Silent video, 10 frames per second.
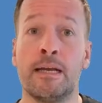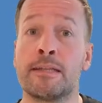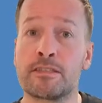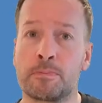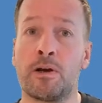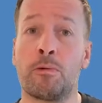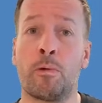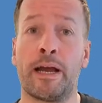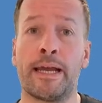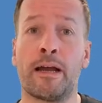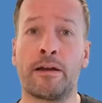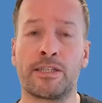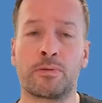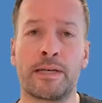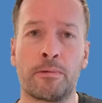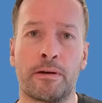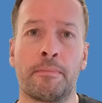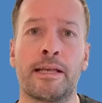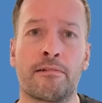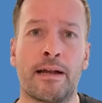Despite weighing only twenty-one
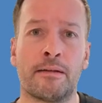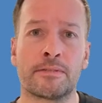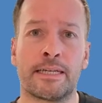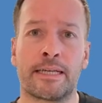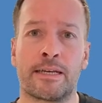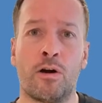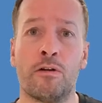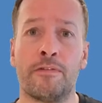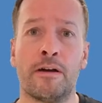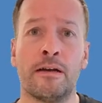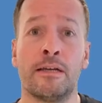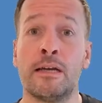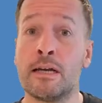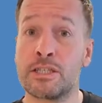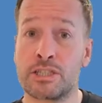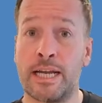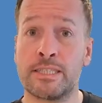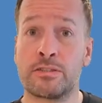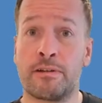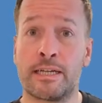milligrams, it can hover, change
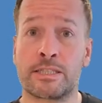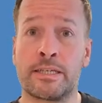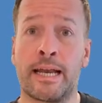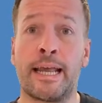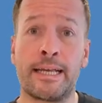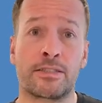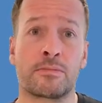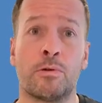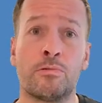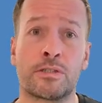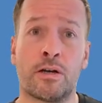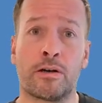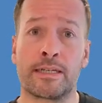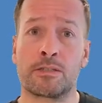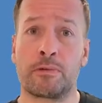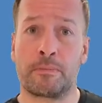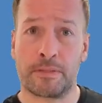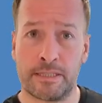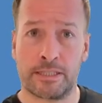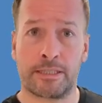direction and hit small targets with
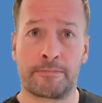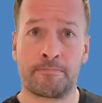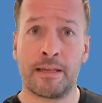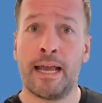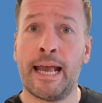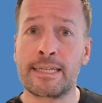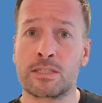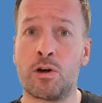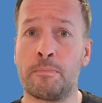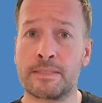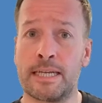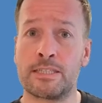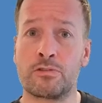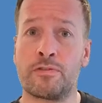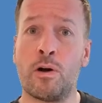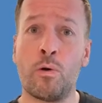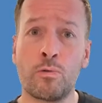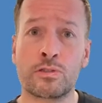precision. It's got potential for all